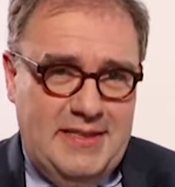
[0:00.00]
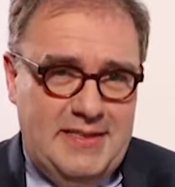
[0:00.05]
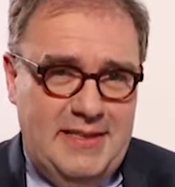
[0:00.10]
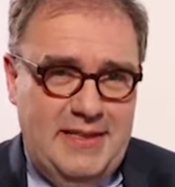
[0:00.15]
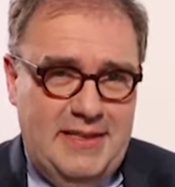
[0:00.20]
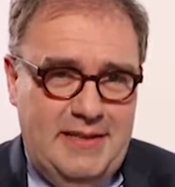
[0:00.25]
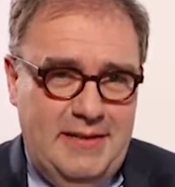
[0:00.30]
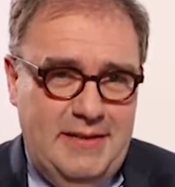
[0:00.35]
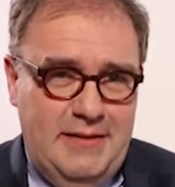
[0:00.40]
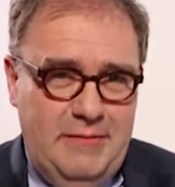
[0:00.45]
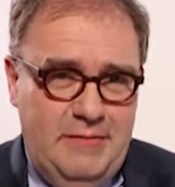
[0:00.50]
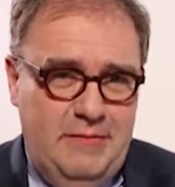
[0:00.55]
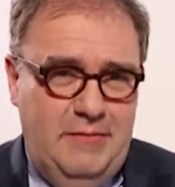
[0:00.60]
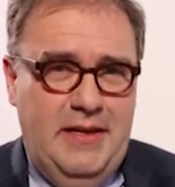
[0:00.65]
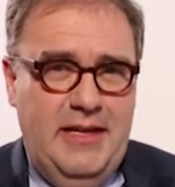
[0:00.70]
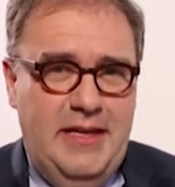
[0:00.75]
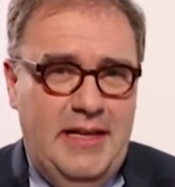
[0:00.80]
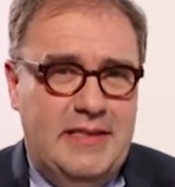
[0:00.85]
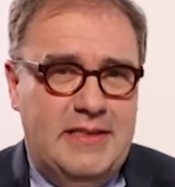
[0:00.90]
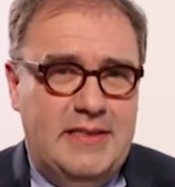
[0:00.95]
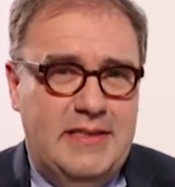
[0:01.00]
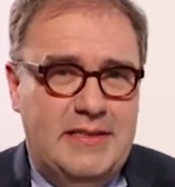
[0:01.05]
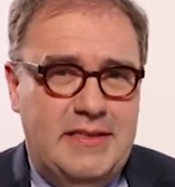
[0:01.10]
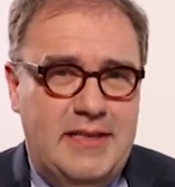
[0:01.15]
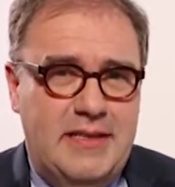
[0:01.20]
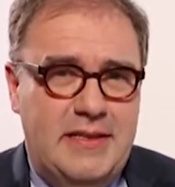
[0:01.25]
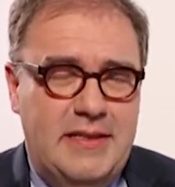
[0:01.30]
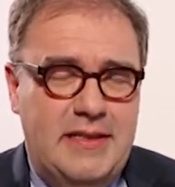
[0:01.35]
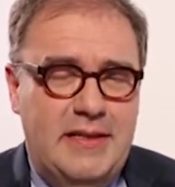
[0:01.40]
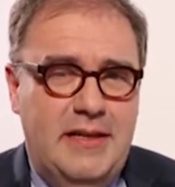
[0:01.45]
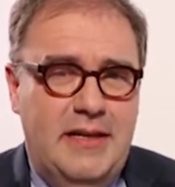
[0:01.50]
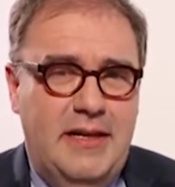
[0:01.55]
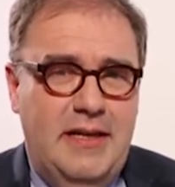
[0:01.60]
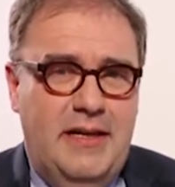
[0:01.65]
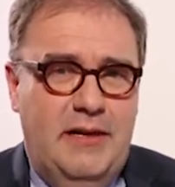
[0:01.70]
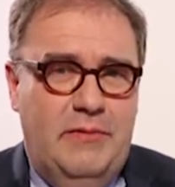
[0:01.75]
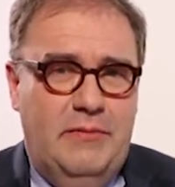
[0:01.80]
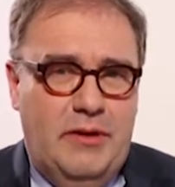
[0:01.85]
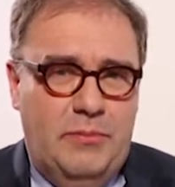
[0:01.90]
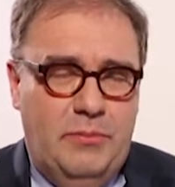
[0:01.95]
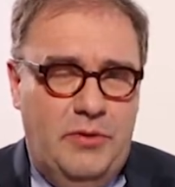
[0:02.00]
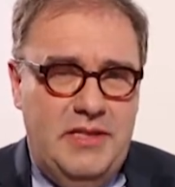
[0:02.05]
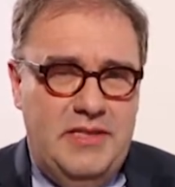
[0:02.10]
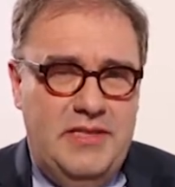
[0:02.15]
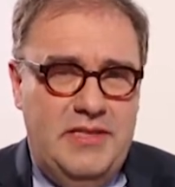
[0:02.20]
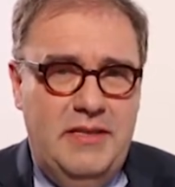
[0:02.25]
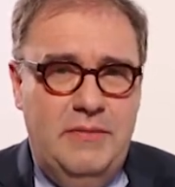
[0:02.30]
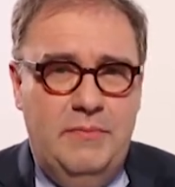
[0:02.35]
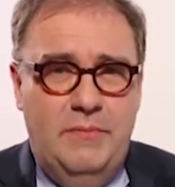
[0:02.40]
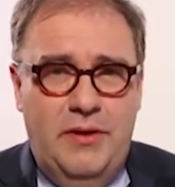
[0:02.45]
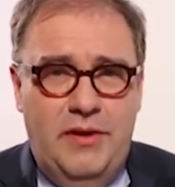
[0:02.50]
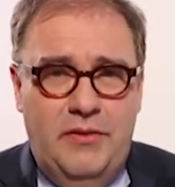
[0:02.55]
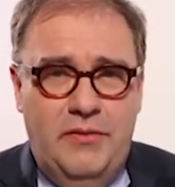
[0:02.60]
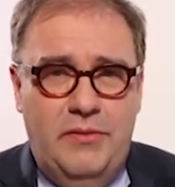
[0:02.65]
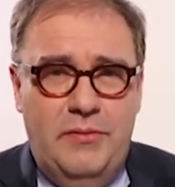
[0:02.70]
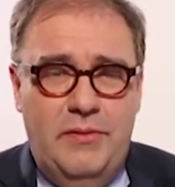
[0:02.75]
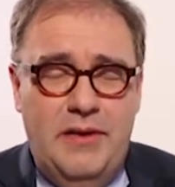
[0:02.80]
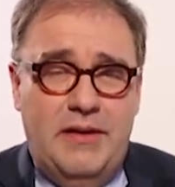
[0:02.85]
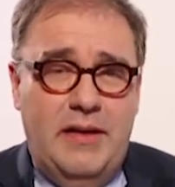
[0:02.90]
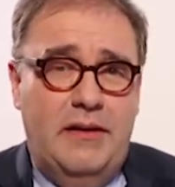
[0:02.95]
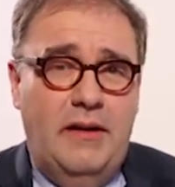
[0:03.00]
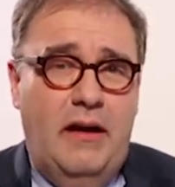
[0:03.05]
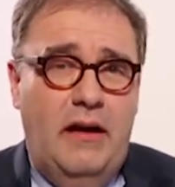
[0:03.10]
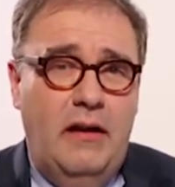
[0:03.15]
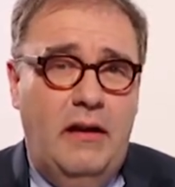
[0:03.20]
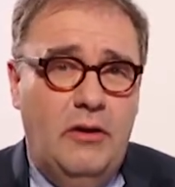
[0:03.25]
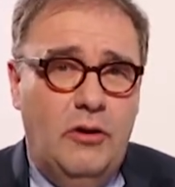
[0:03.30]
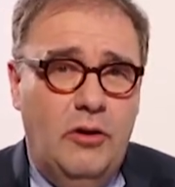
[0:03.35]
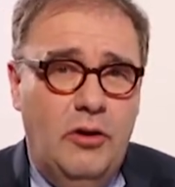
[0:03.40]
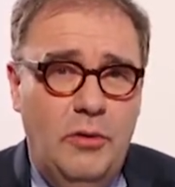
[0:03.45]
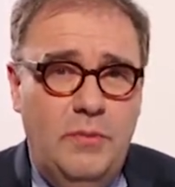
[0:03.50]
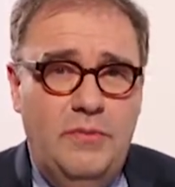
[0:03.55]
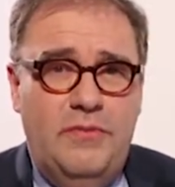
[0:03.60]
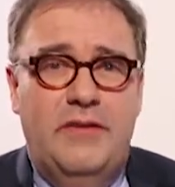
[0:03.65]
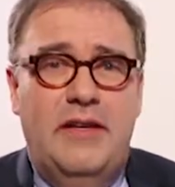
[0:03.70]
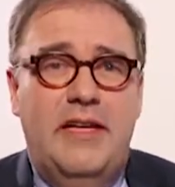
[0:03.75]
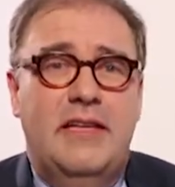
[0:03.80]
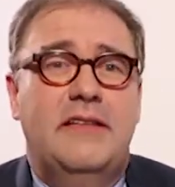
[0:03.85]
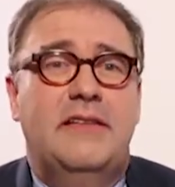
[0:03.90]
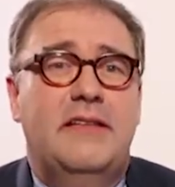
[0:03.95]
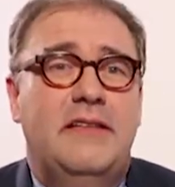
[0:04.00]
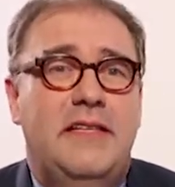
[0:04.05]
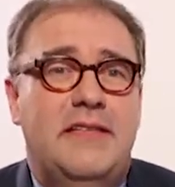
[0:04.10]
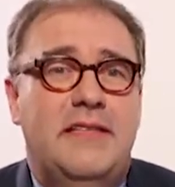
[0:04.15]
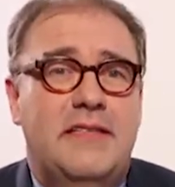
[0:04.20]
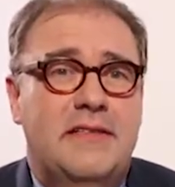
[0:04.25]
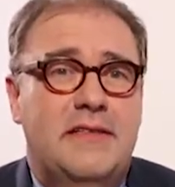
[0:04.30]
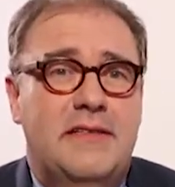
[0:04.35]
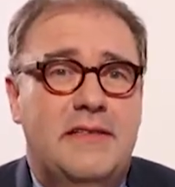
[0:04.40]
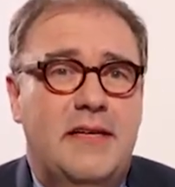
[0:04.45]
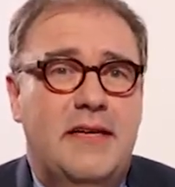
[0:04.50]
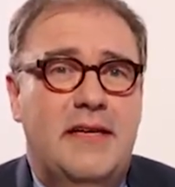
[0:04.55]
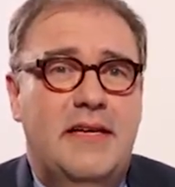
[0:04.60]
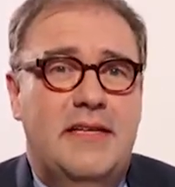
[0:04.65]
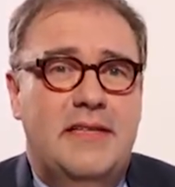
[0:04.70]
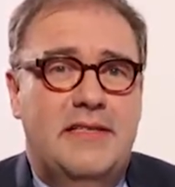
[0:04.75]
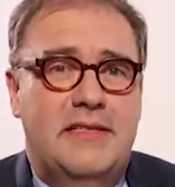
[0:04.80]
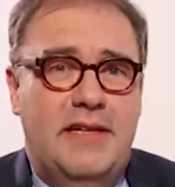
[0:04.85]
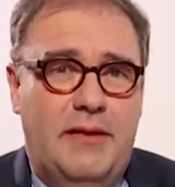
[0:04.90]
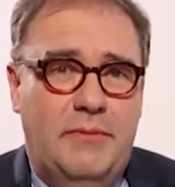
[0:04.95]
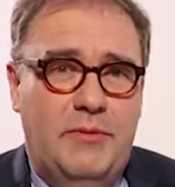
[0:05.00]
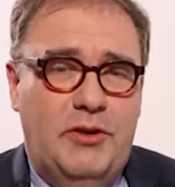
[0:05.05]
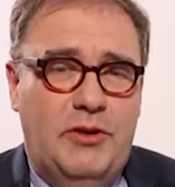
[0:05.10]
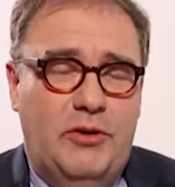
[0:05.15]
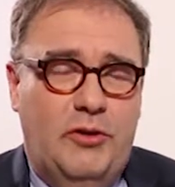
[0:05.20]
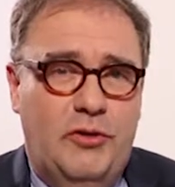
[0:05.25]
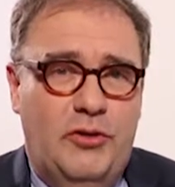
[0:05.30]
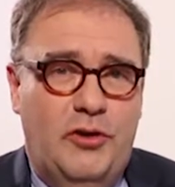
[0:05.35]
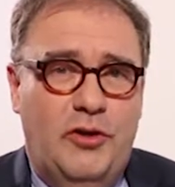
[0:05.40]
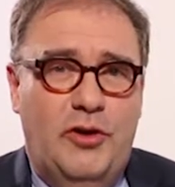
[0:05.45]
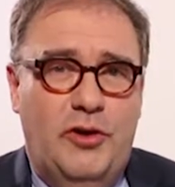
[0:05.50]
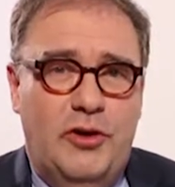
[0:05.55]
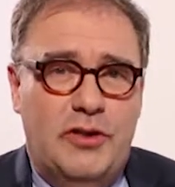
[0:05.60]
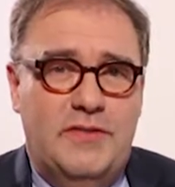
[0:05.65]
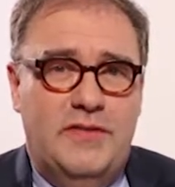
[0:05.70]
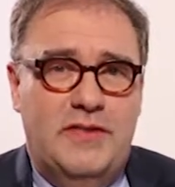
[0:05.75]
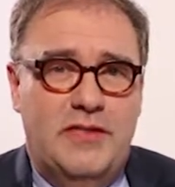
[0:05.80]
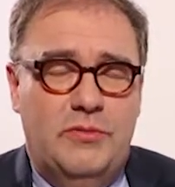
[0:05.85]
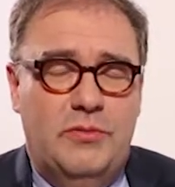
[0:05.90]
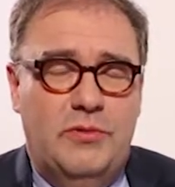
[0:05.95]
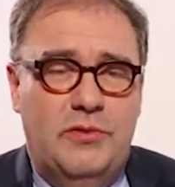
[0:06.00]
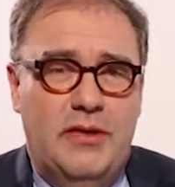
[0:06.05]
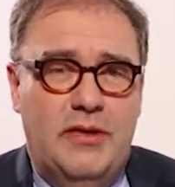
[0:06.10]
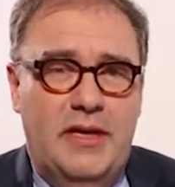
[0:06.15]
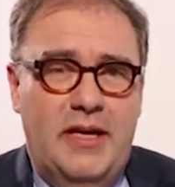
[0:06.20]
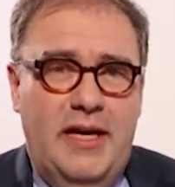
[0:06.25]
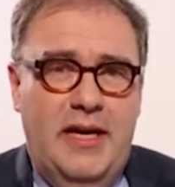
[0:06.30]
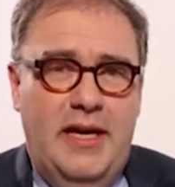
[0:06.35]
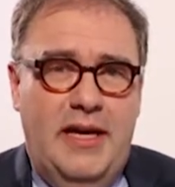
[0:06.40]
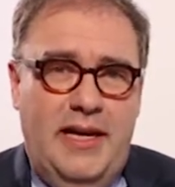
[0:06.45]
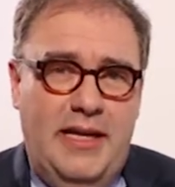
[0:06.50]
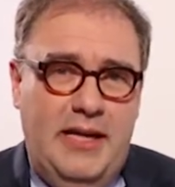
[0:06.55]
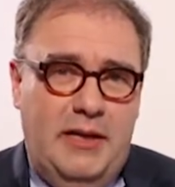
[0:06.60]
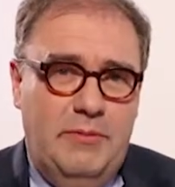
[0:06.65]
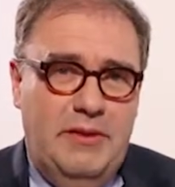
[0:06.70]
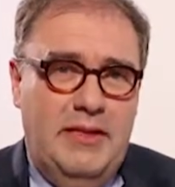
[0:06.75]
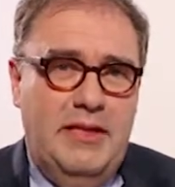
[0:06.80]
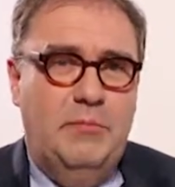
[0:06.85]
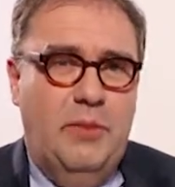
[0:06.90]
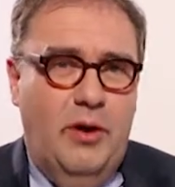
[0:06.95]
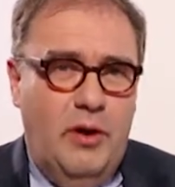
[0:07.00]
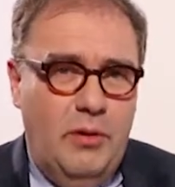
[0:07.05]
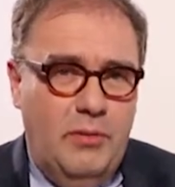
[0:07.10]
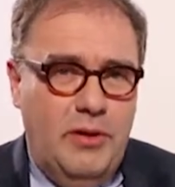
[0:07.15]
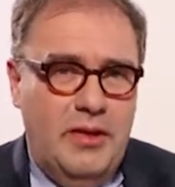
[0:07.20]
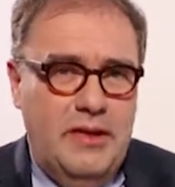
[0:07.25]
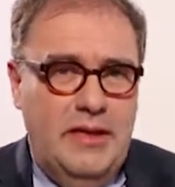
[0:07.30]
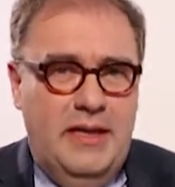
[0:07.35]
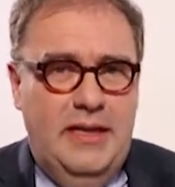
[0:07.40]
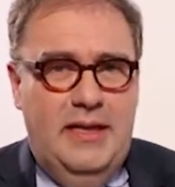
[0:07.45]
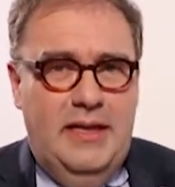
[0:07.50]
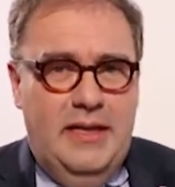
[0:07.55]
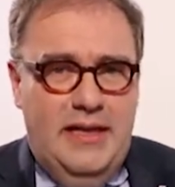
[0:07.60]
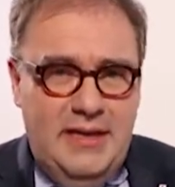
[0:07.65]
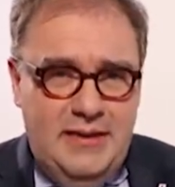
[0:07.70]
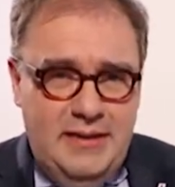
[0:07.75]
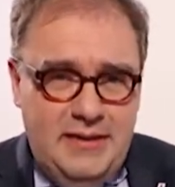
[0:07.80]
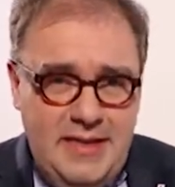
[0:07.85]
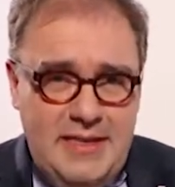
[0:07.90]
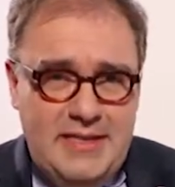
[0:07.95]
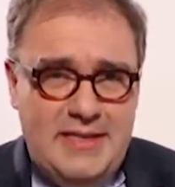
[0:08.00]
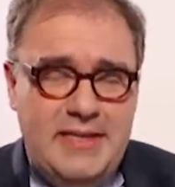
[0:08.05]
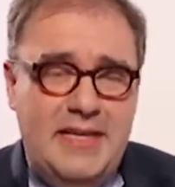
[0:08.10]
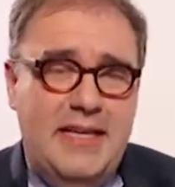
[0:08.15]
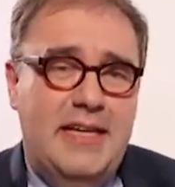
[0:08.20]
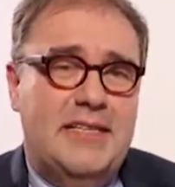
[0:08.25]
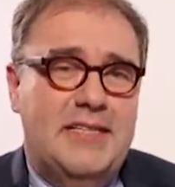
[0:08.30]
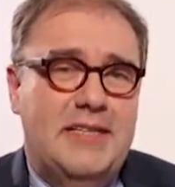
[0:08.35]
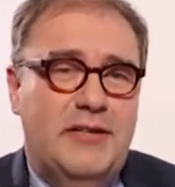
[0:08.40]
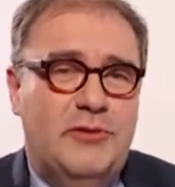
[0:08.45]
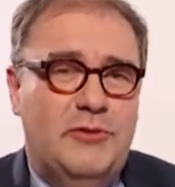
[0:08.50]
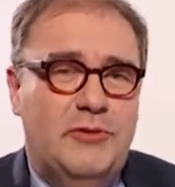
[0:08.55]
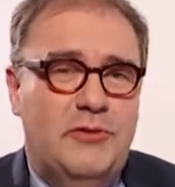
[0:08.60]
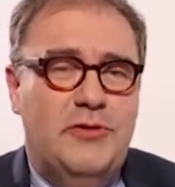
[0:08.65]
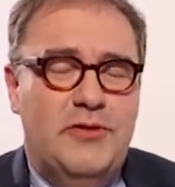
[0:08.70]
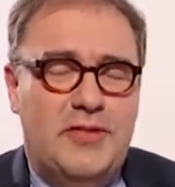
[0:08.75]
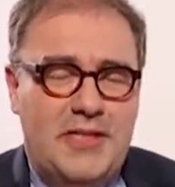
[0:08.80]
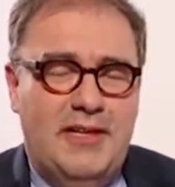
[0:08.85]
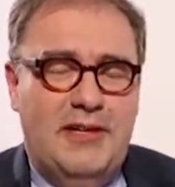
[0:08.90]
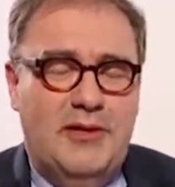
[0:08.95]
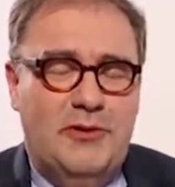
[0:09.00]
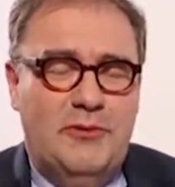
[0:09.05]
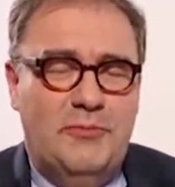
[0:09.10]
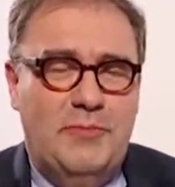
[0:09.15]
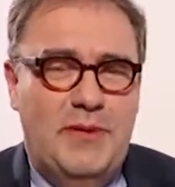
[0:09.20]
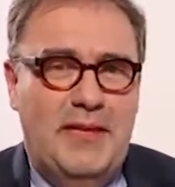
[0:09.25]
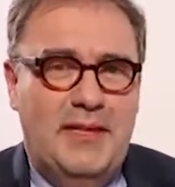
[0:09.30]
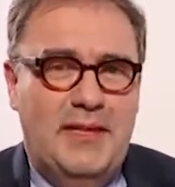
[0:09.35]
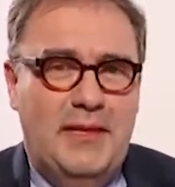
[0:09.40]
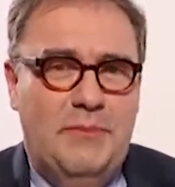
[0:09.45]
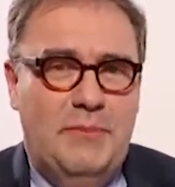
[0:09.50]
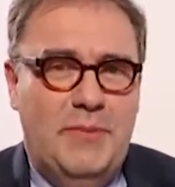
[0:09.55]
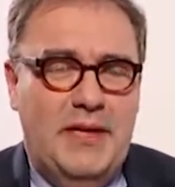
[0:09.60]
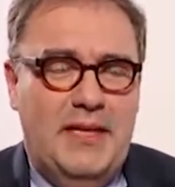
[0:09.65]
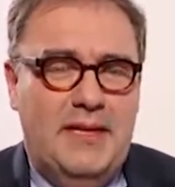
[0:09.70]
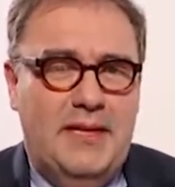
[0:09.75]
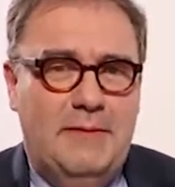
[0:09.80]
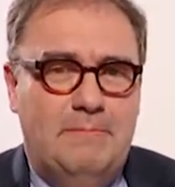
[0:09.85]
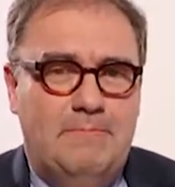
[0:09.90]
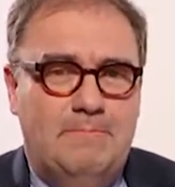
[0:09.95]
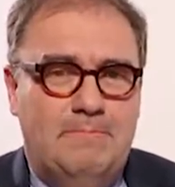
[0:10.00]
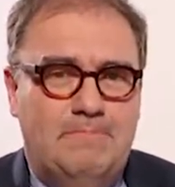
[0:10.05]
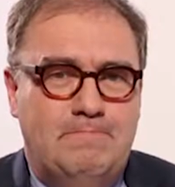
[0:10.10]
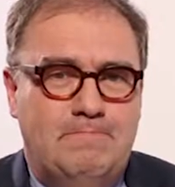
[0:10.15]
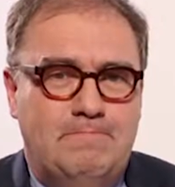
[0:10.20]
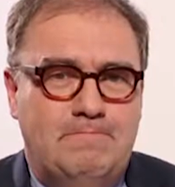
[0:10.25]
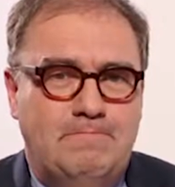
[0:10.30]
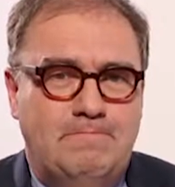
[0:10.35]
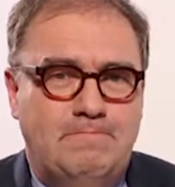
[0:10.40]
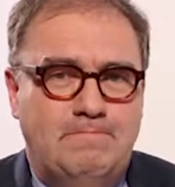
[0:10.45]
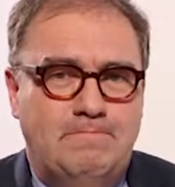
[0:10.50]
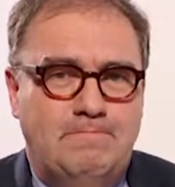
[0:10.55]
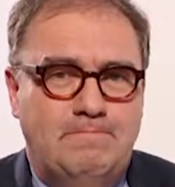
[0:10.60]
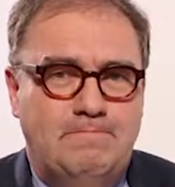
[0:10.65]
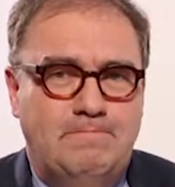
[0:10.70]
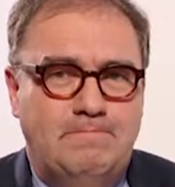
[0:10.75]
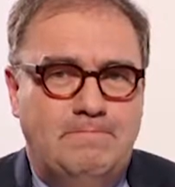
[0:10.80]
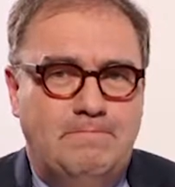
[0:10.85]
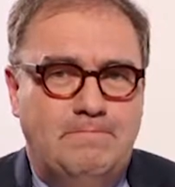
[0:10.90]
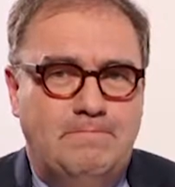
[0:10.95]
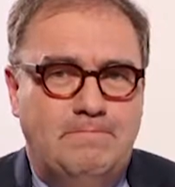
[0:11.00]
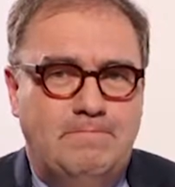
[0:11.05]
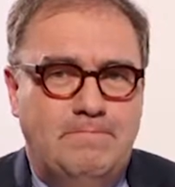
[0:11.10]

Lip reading: city officials were tired of complaints that the event was anti-Semitic, and added, we're neither anti-Semitic nor racist. Aalst will always remain the capital of mockery and satire. What do you think of this? Do you think that Unesco were